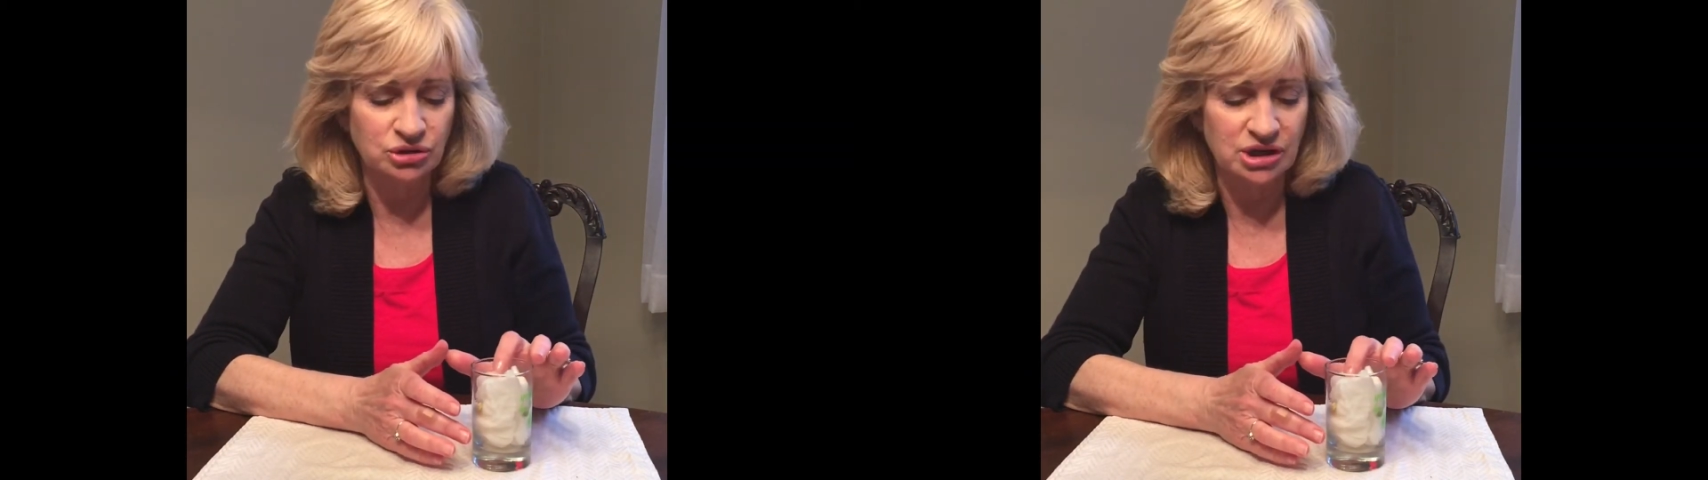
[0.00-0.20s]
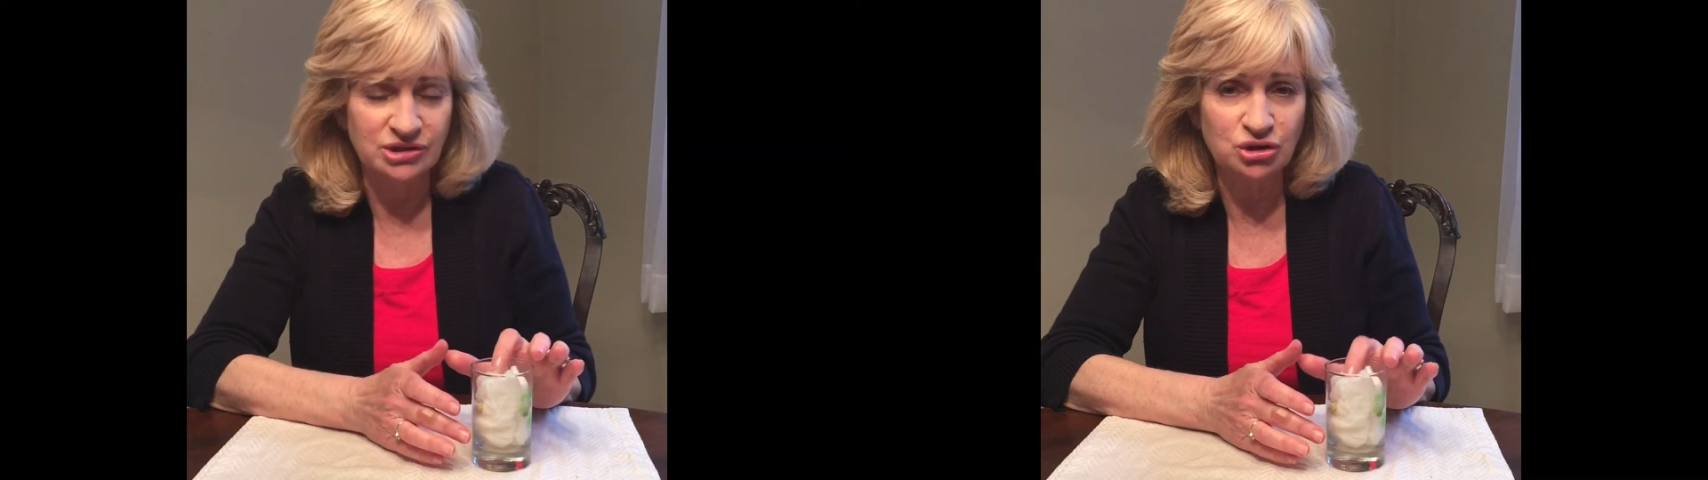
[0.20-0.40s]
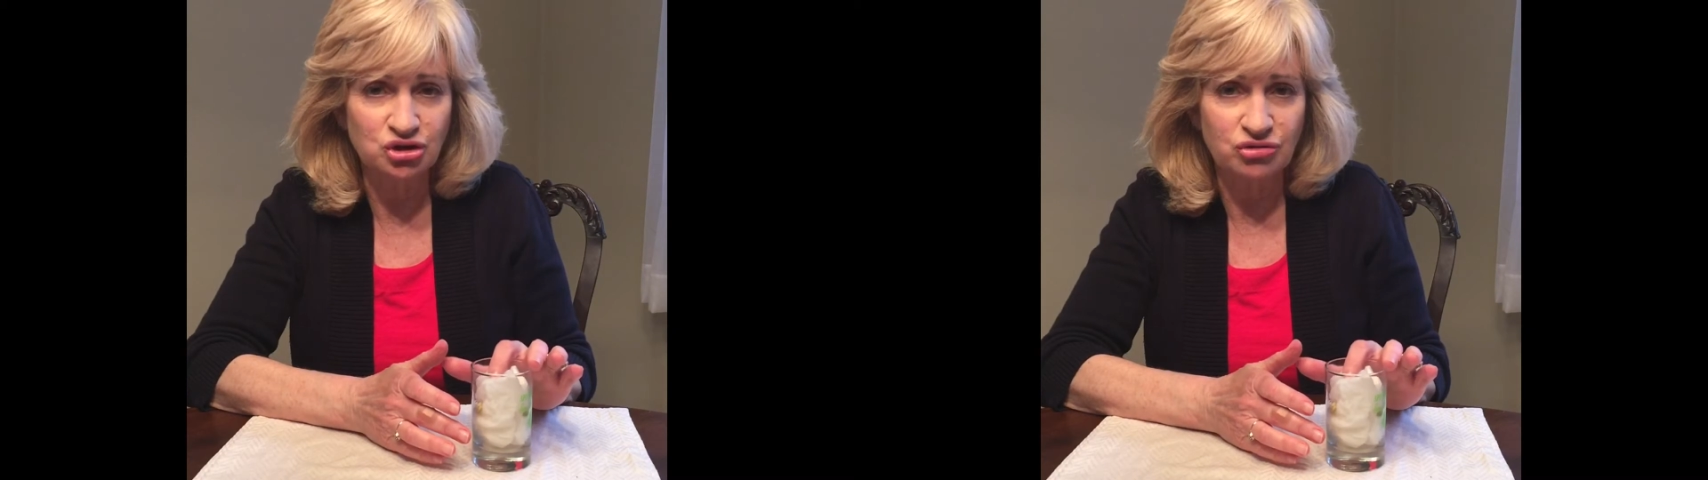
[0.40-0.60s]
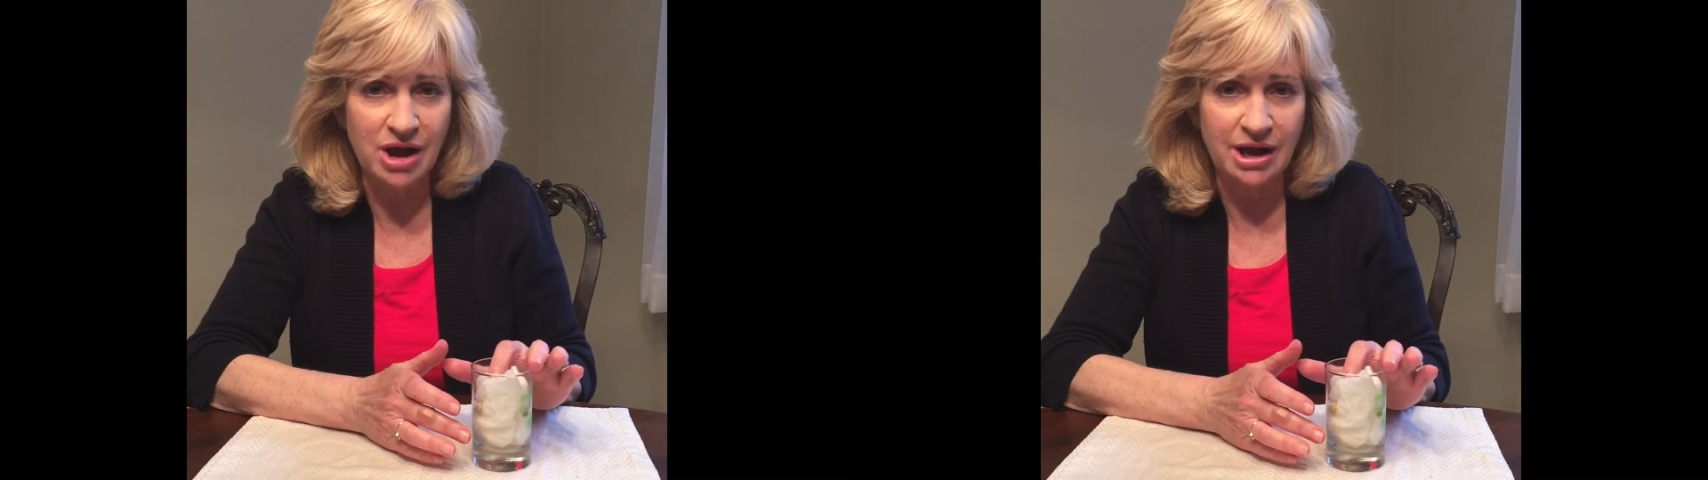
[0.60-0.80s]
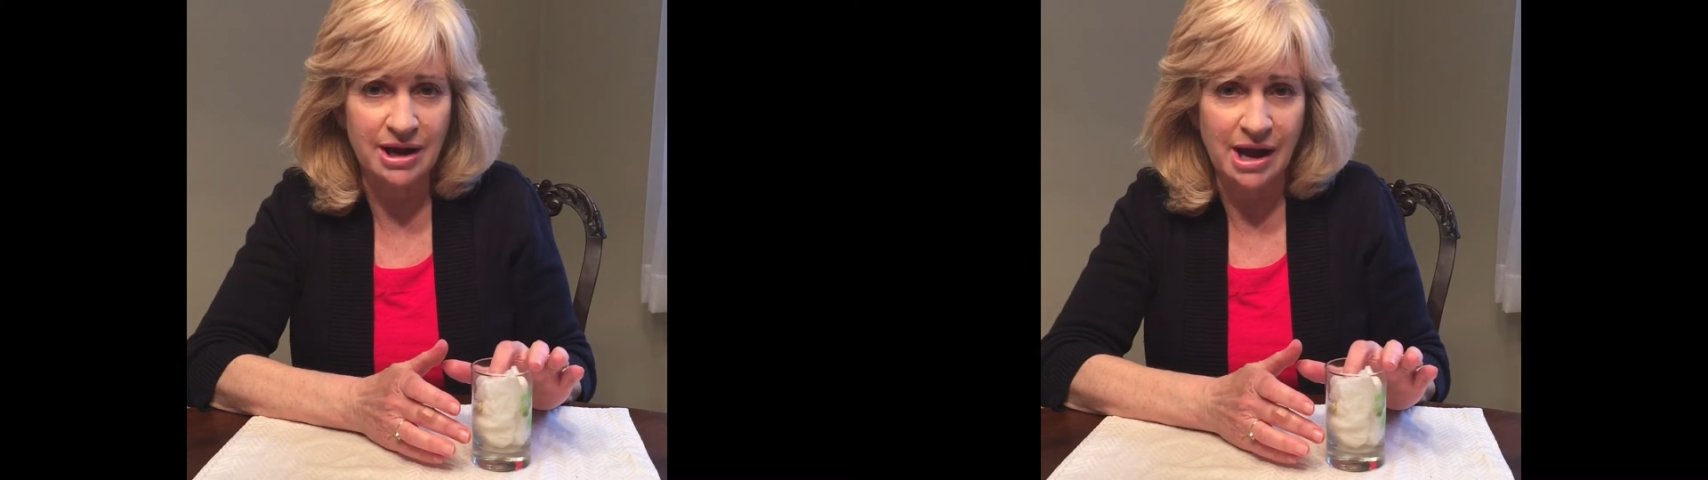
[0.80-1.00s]
doesn't
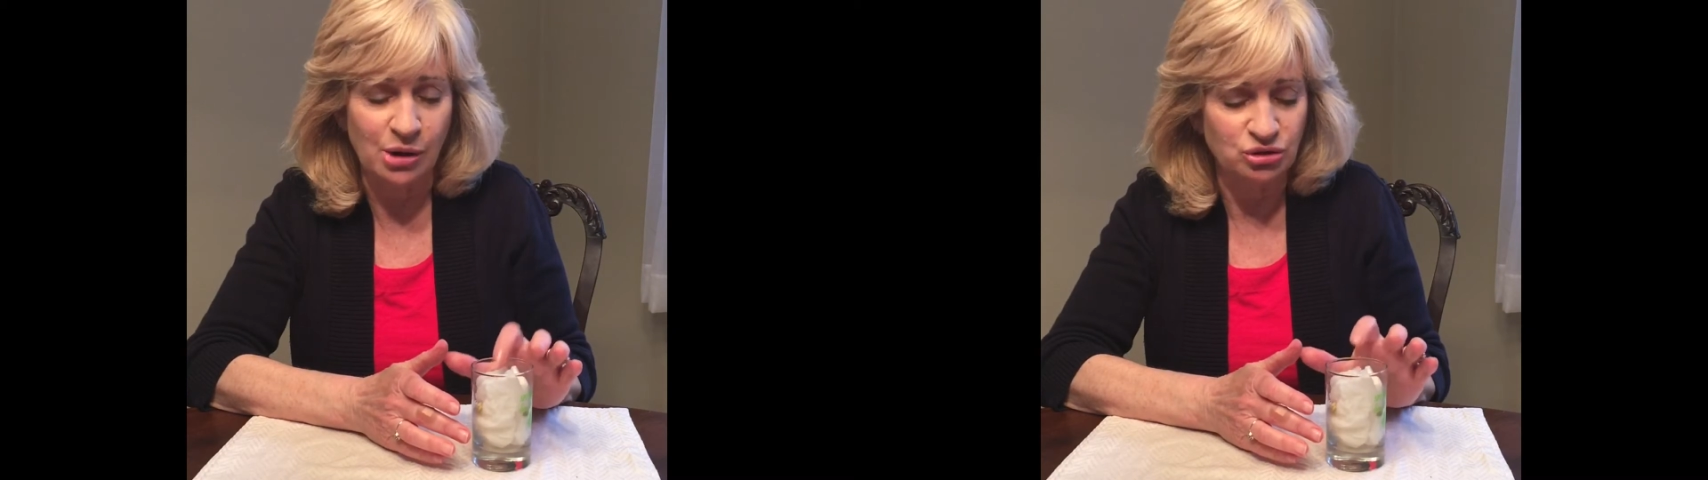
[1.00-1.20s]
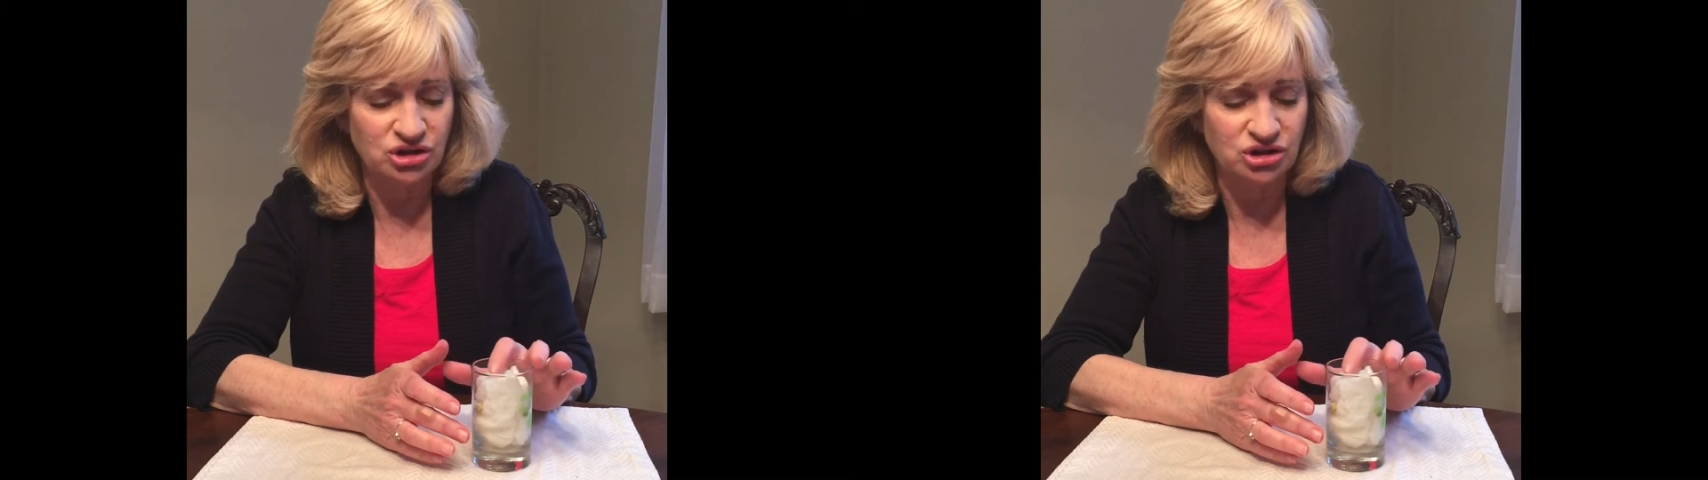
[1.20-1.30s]
dry out.